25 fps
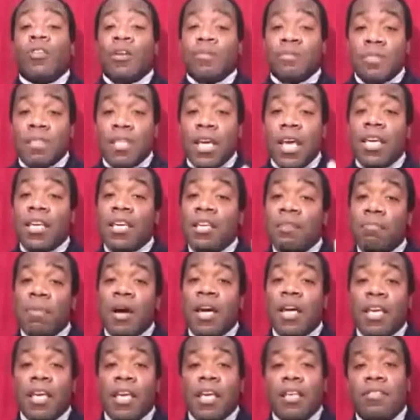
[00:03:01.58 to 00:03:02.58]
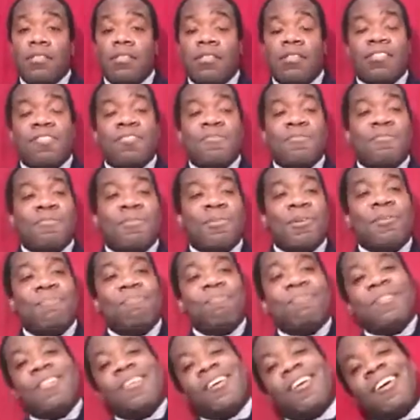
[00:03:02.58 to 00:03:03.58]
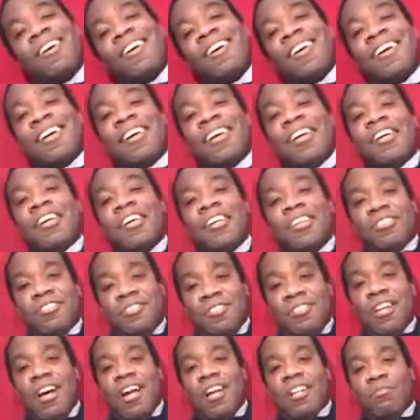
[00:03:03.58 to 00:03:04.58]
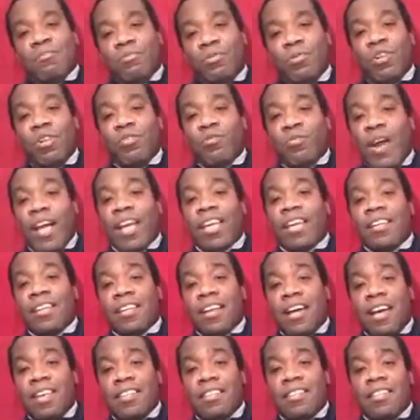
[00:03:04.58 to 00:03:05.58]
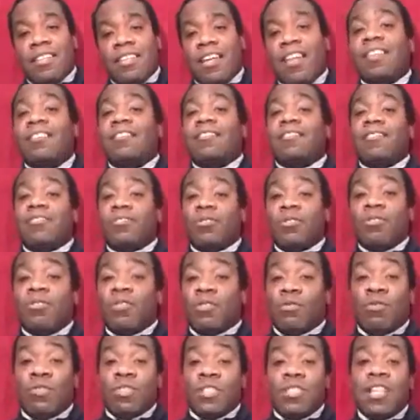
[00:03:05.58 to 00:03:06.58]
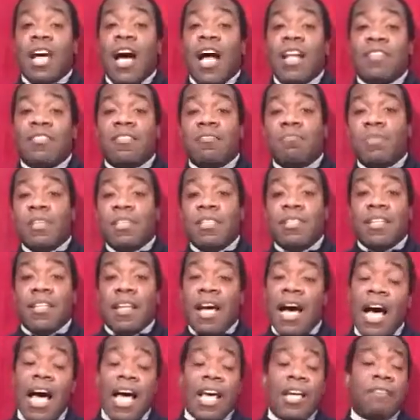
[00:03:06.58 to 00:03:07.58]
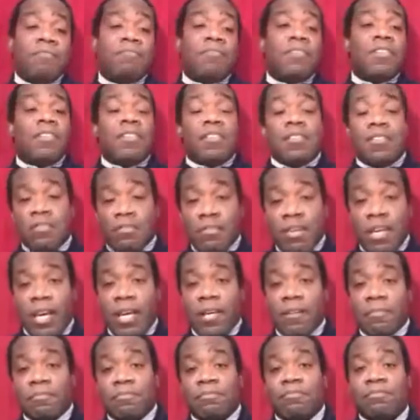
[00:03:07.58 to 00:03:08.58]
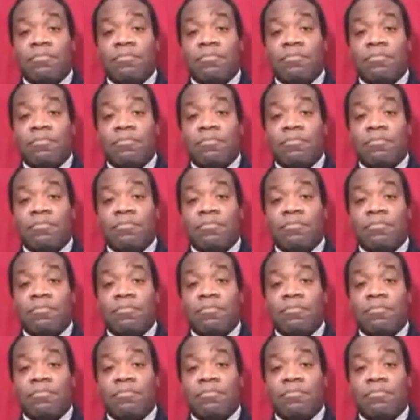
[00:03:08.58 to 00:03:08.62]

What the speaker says: to. I'm taking my case to the Supreme. So Narada Muni, recognizing that Dhruva was not to be denied, he says, okay,